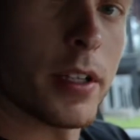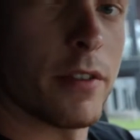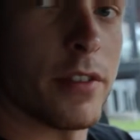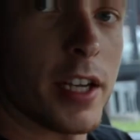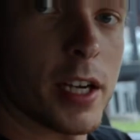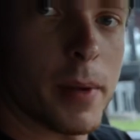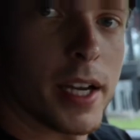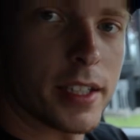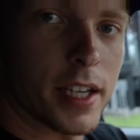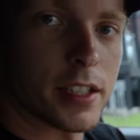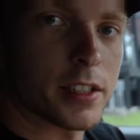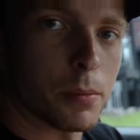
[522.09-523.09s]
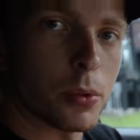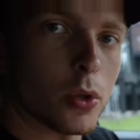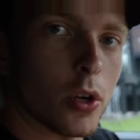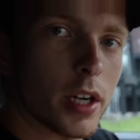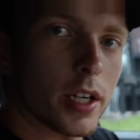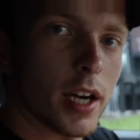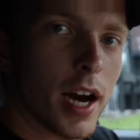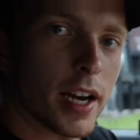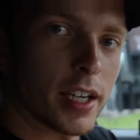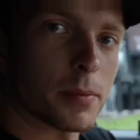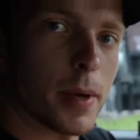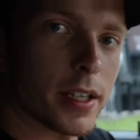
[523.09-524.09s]
If the airbag does deploy
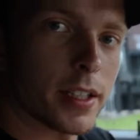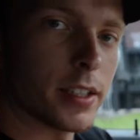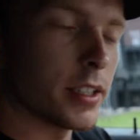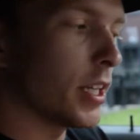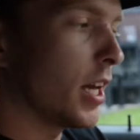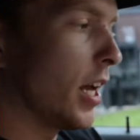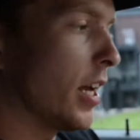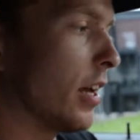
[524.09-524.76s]
unexpectedly,